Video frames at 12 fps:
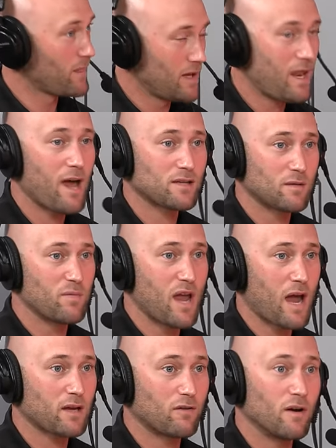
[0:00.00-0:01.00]
it has to
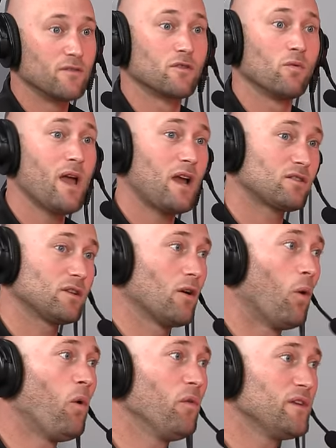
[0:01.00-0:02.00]
be accurate. So we yeah. actually
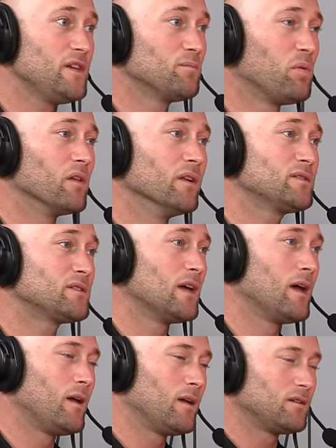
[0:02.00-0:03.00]
hold these bullets
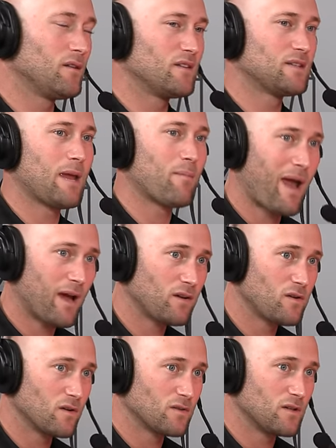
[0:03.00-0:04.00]
to the same
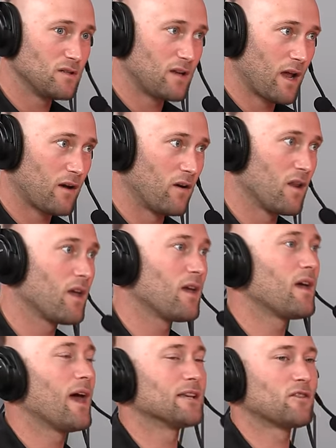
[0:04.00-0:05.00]
accuracy standard
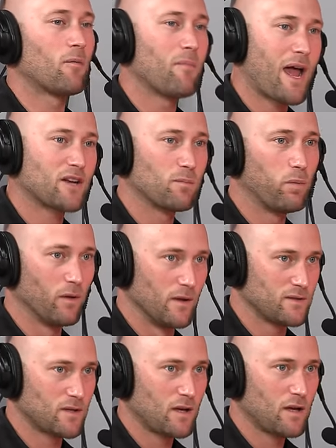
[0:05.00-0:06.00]
as our match
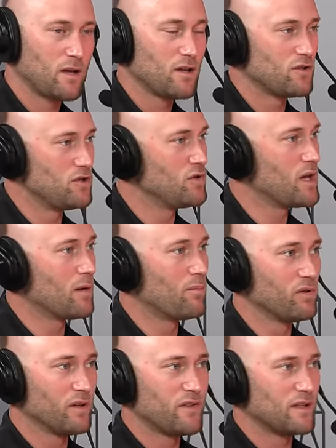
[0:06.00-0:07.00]
bullets. You get a
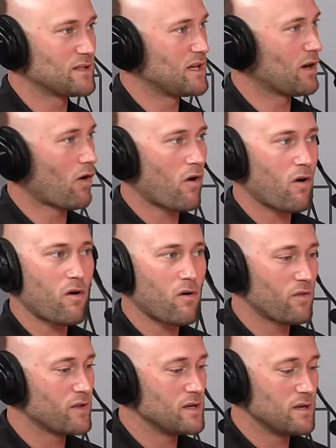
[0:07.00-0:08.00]
bullet that's get
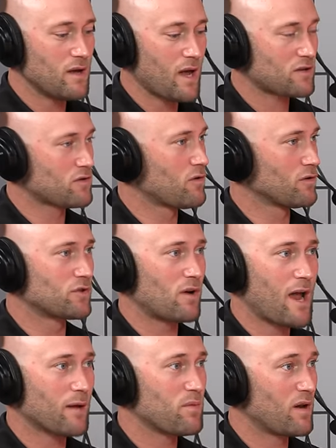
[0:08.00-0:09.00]
all the external
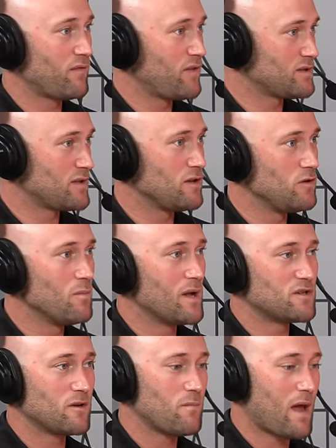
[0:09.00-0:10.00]
drag benefits that you
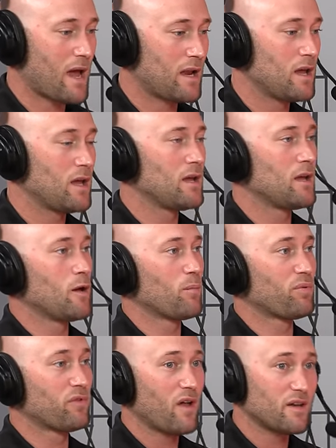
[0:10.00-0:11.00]
mentioned, Matt, mm-hmm.
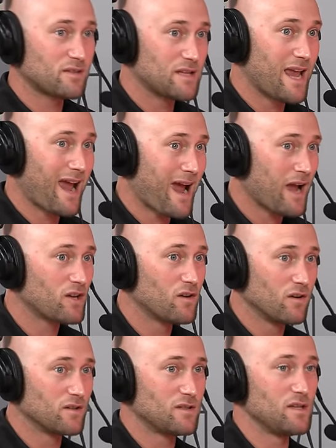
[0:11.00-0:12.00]
plus the
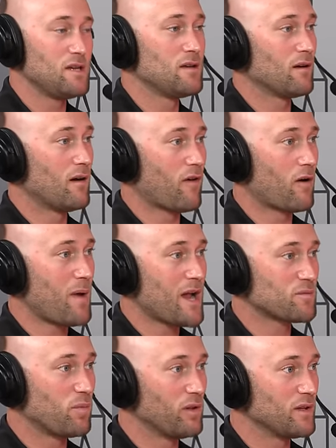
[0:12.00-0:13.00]
accuracy of our
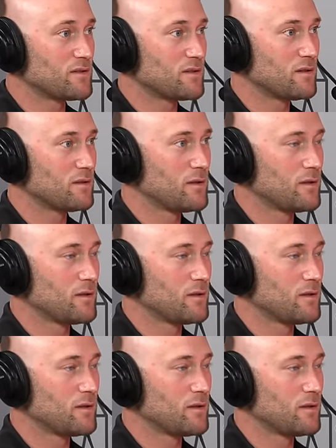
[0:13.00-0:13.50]
match bullets,